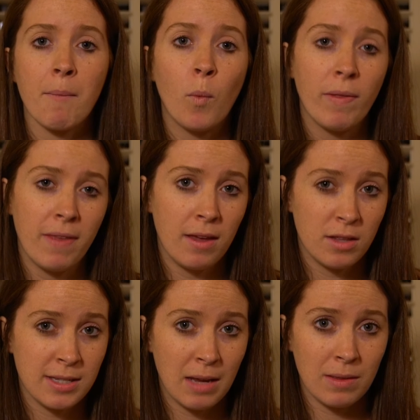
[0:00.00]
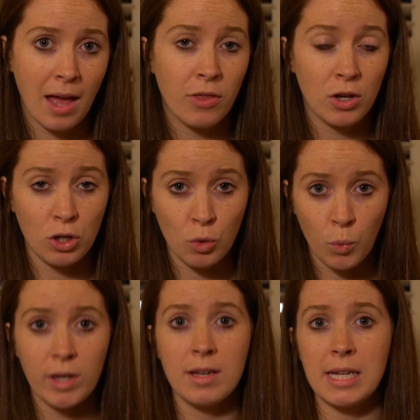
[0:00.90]
One thing to say with that, though, you
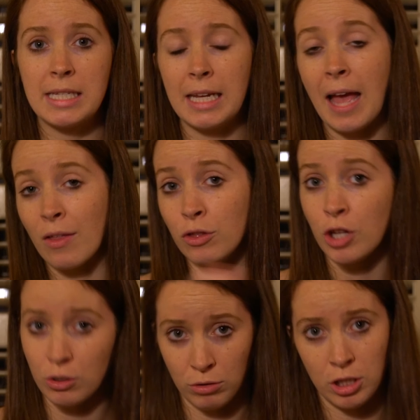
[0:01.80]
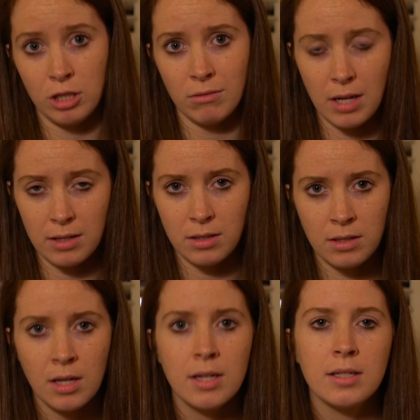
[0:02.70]
would need to get those
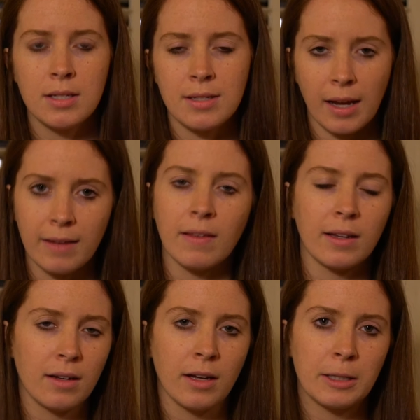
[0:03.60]
students to sign that